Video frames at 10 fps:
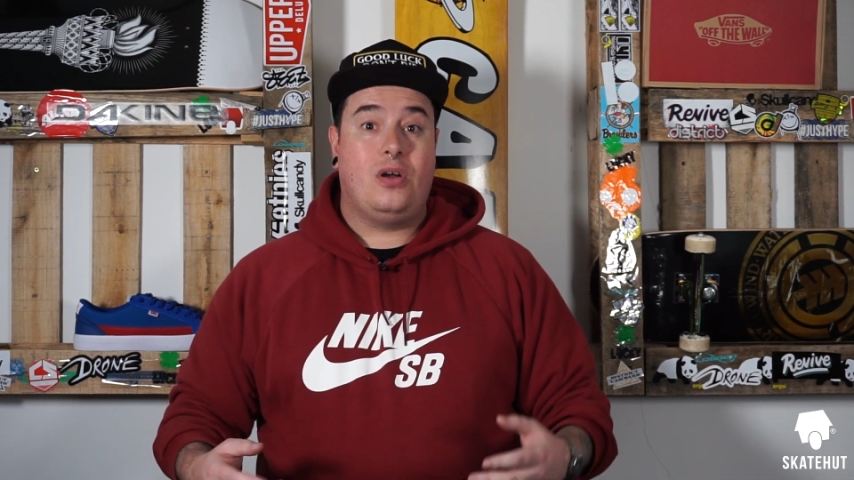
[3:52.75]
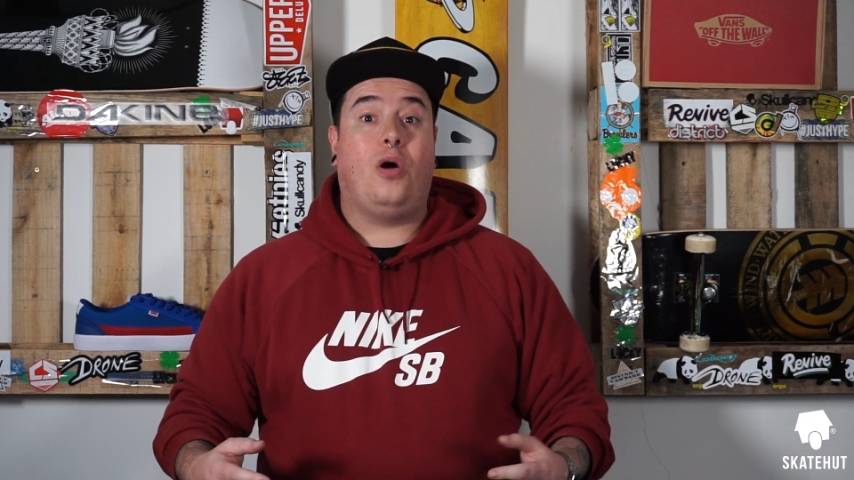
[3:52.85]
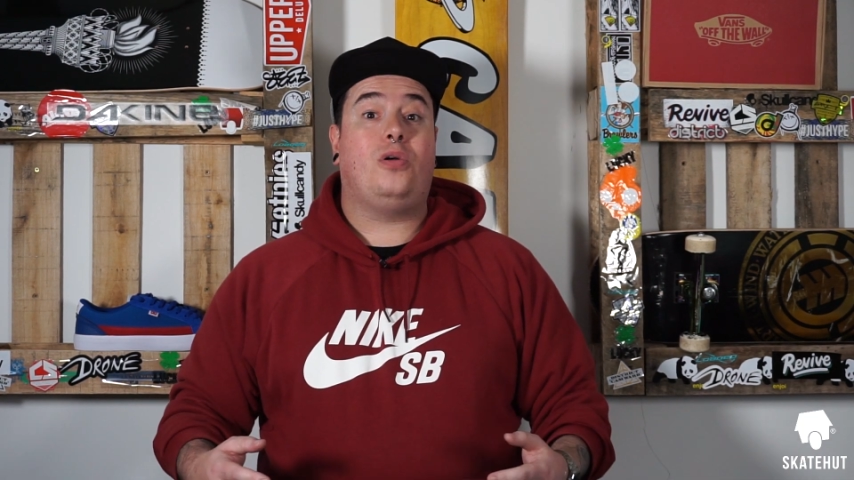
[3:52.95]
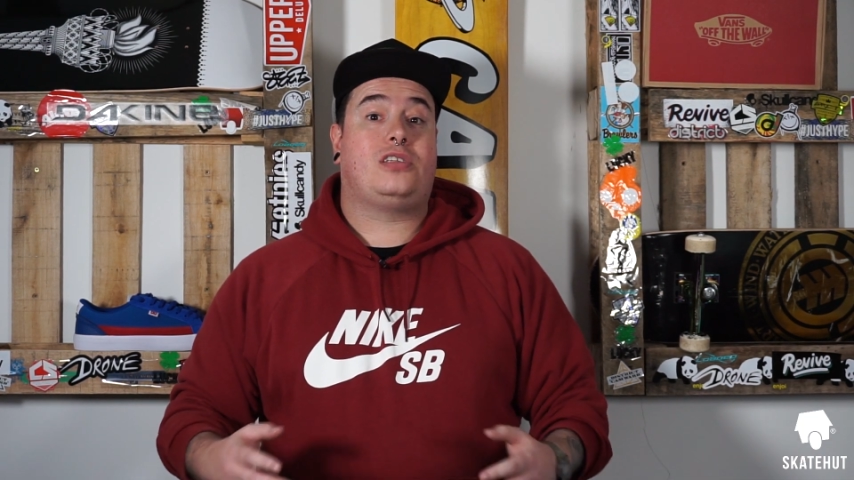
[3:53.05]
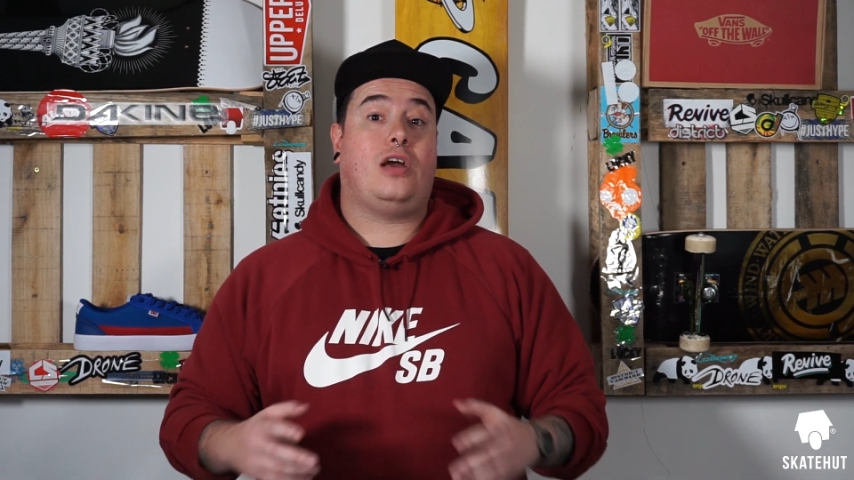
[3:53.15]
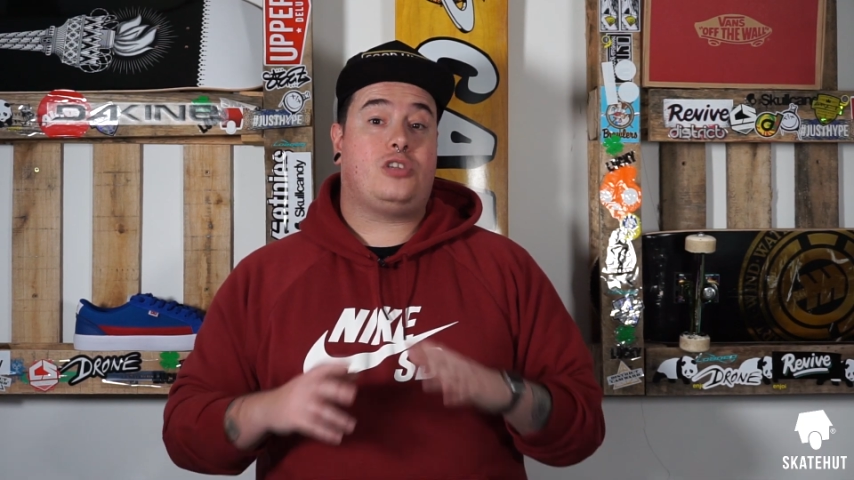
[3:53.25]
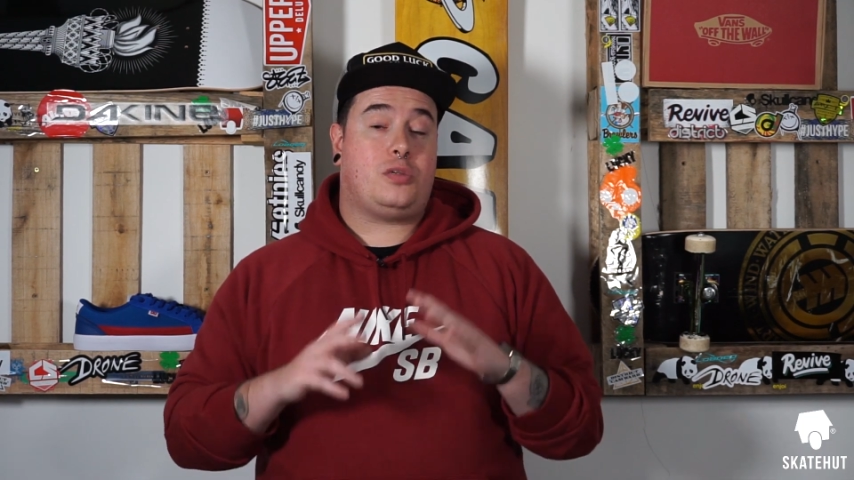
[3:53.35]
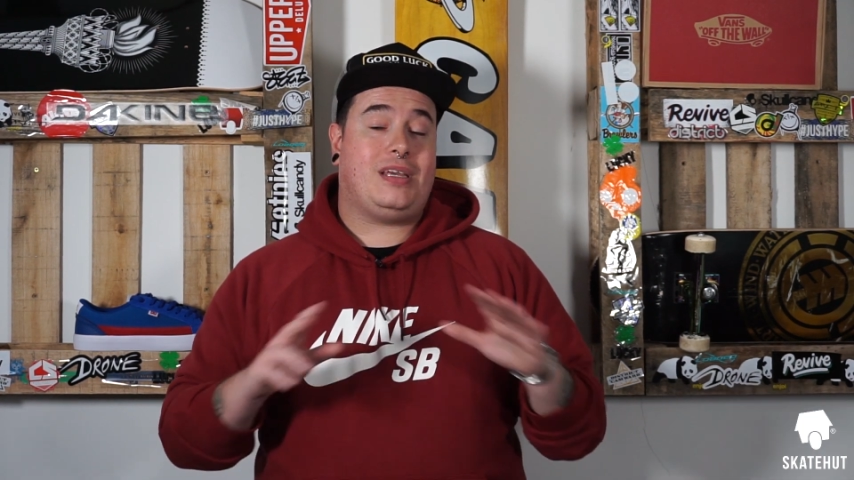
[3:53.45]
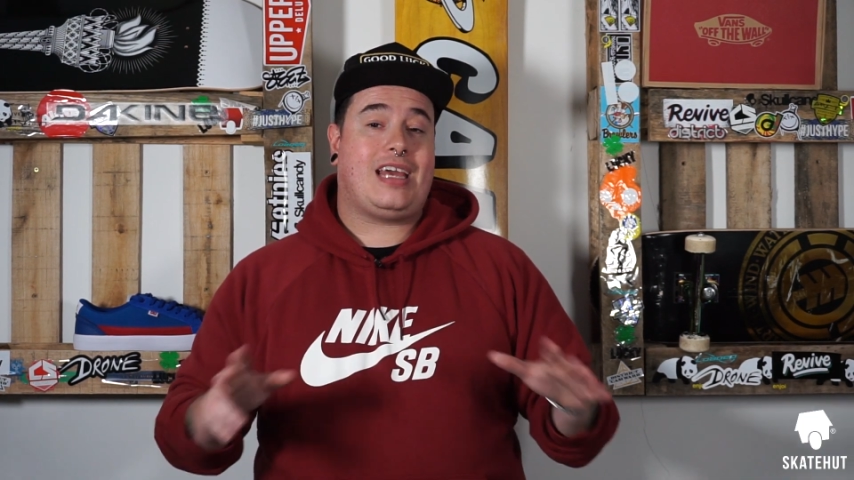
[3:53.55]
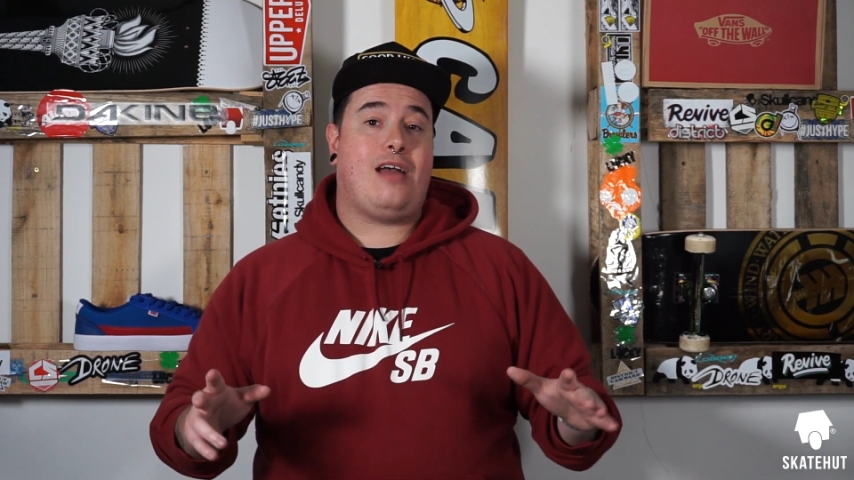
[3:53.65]
Also,
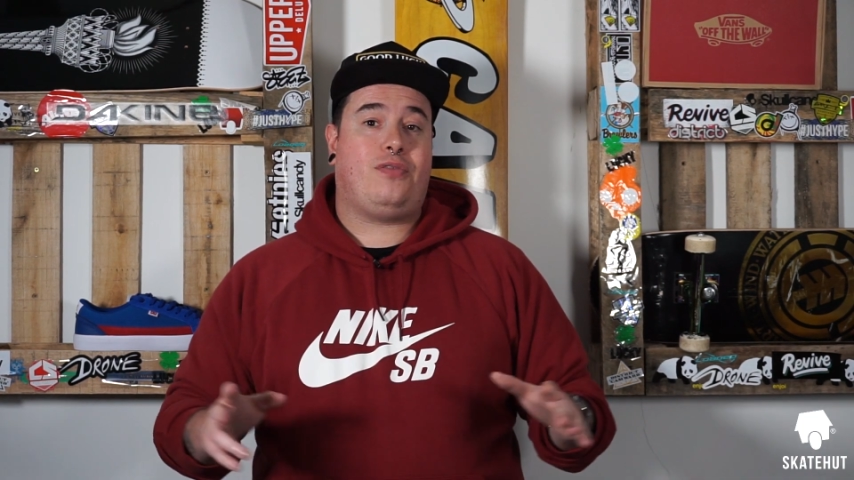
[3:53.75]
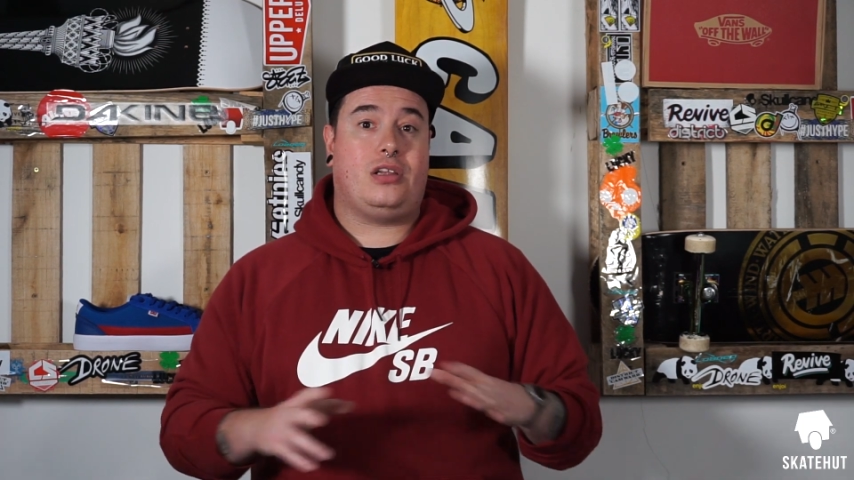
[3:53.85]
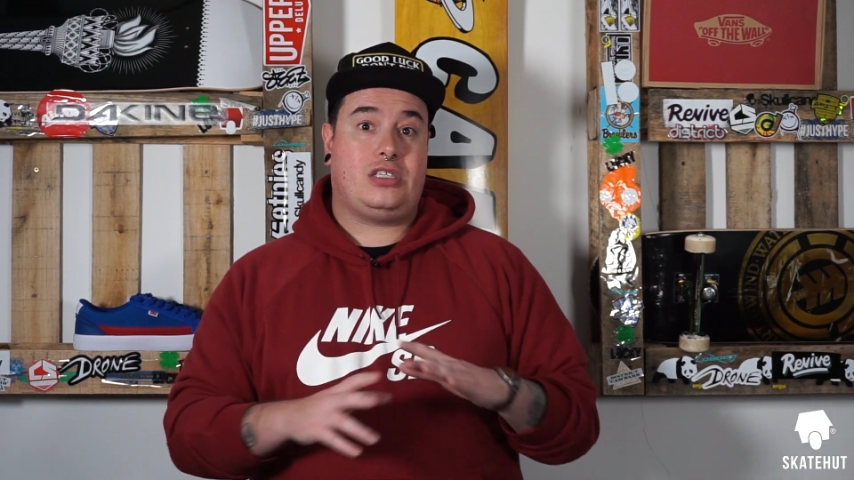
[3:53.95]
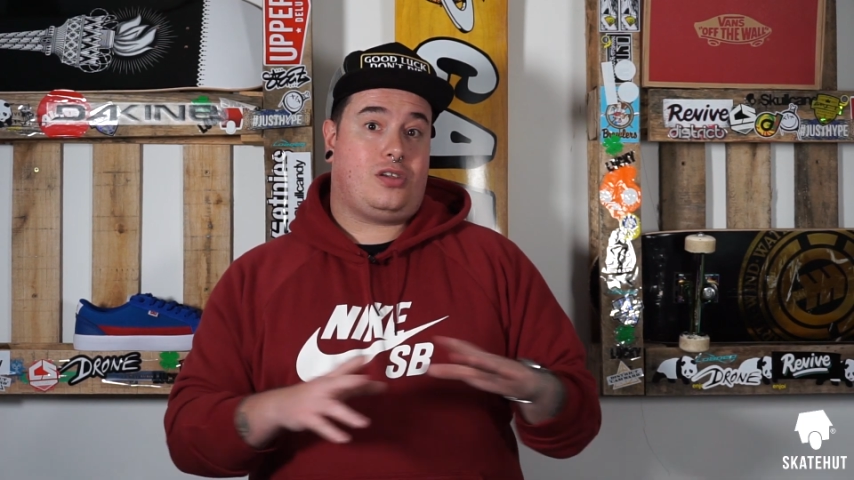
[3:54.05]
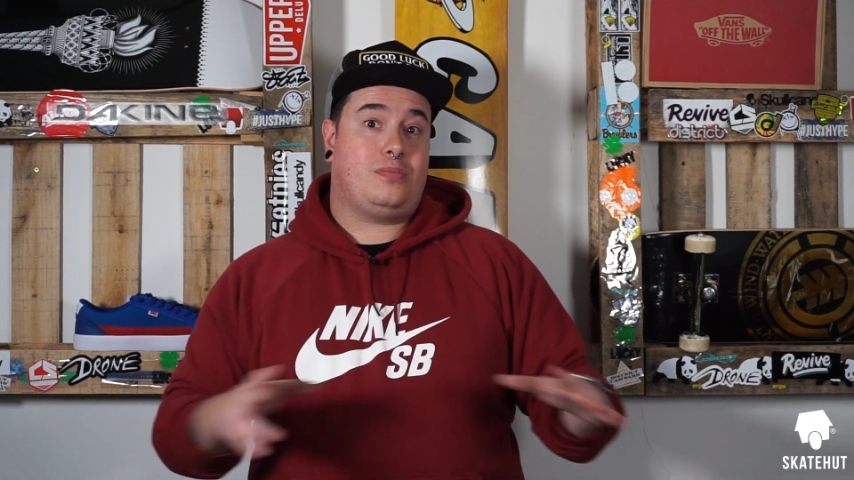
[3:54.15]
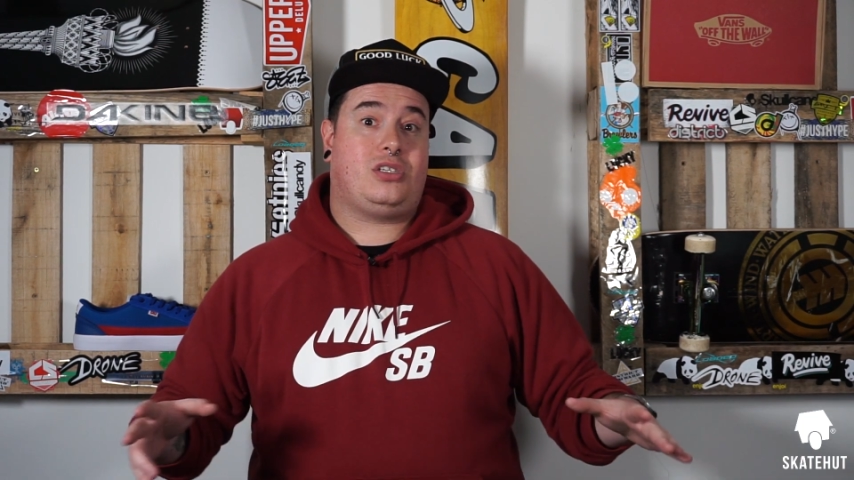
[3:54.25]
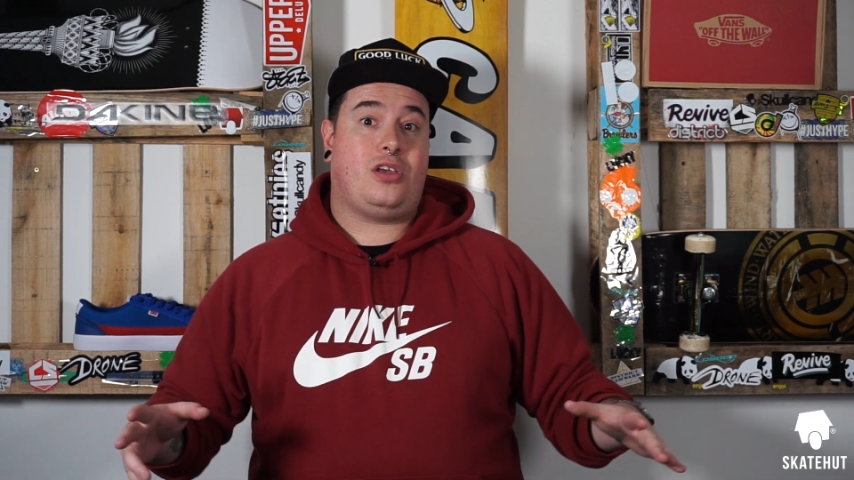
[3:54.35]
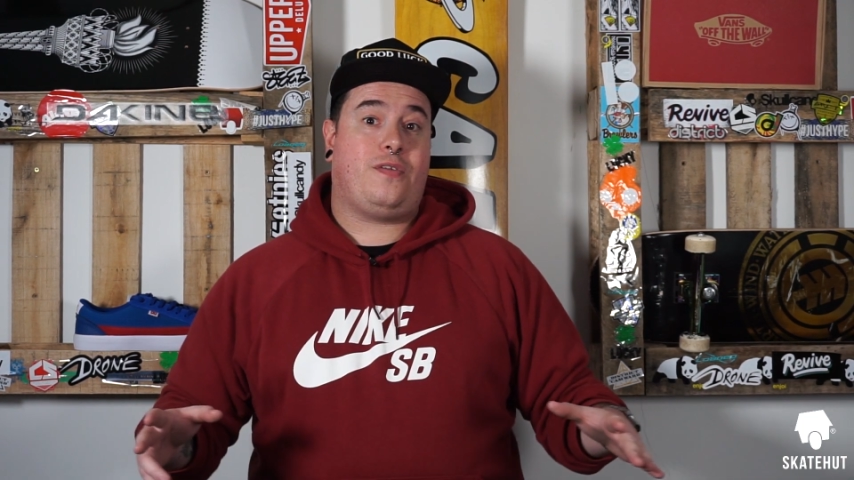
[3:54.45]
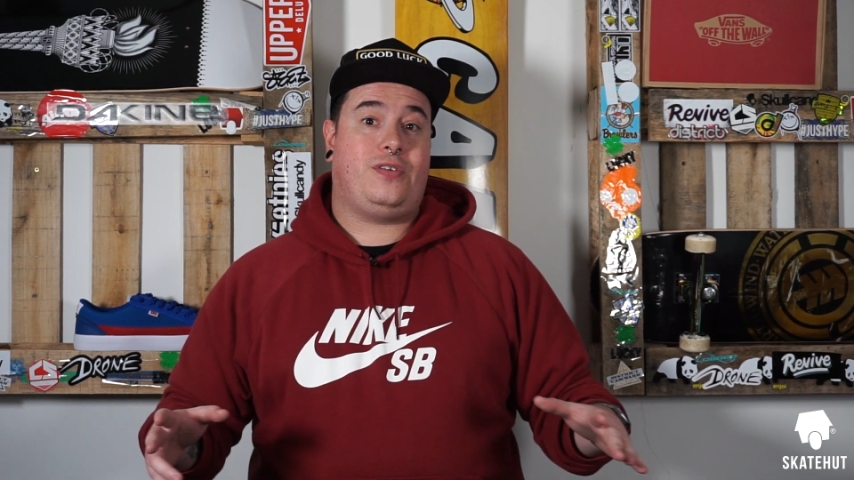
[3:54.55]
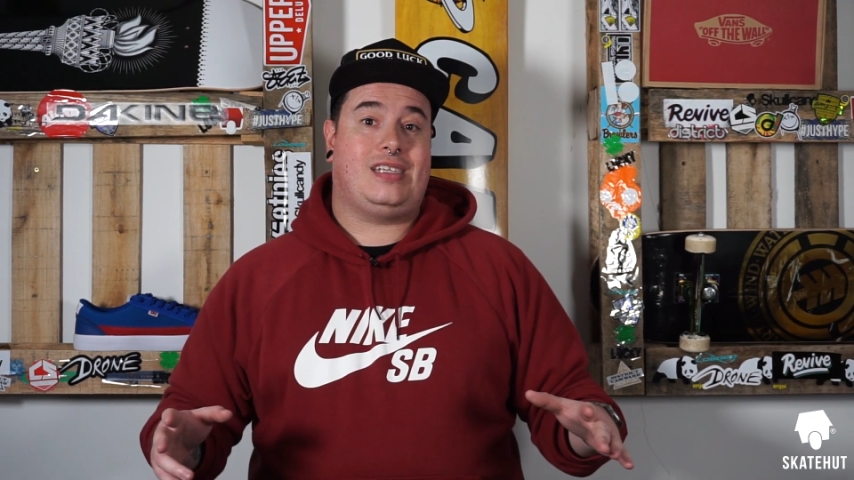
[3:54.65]
just be careful on some
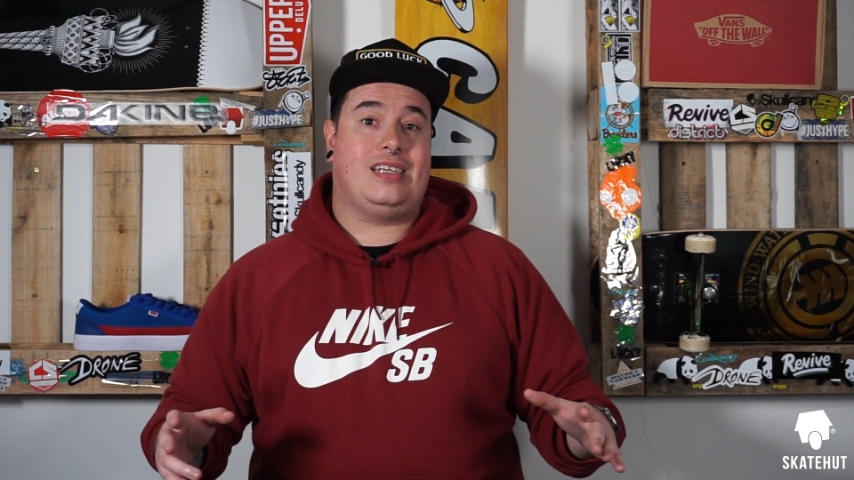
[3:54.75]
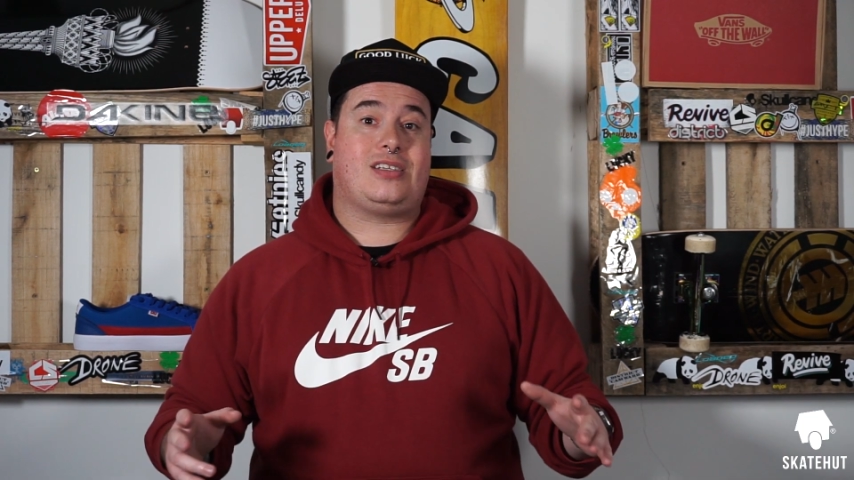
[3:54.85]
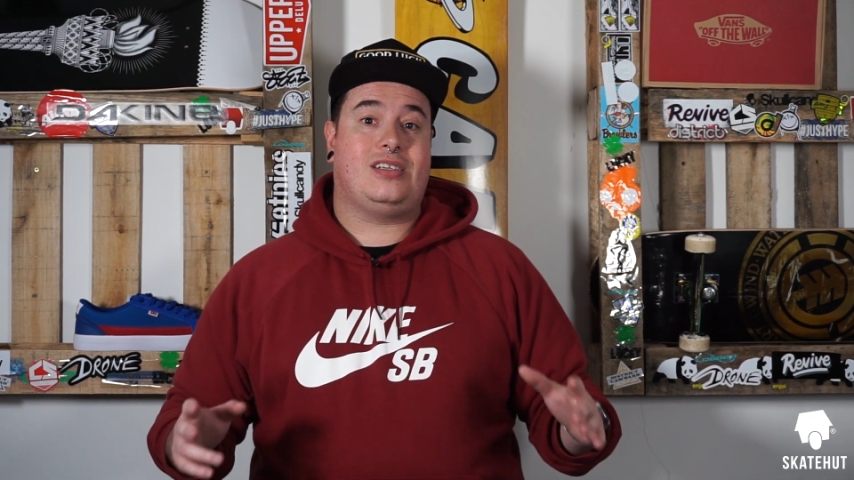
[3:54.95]
surfaces